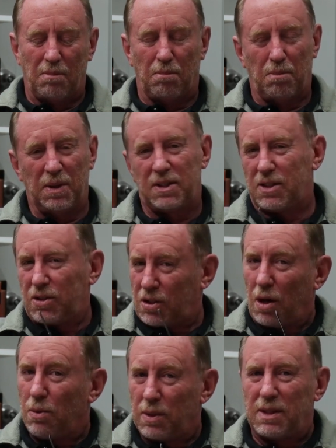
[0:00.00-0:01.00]
But
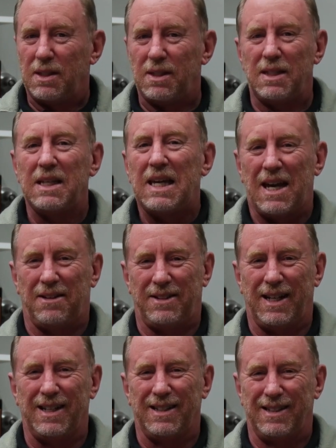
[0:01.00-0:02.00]
so was this
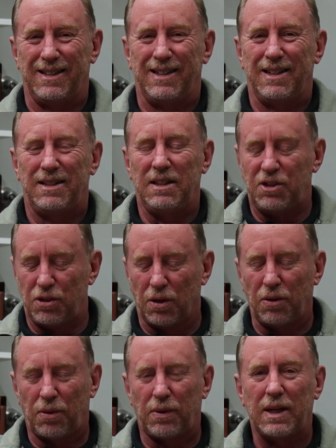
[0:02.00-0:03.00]
encounter, this John
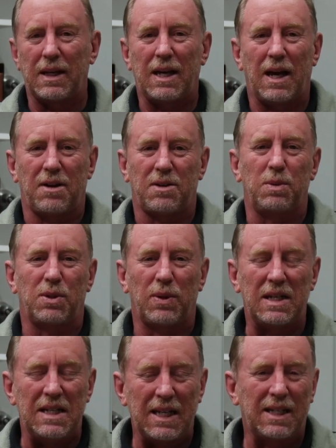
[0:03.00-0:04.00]
three encounter
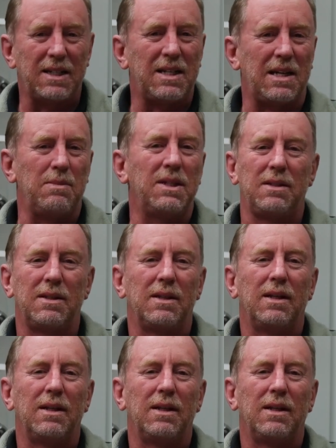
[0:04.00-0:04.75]
between Nicodemus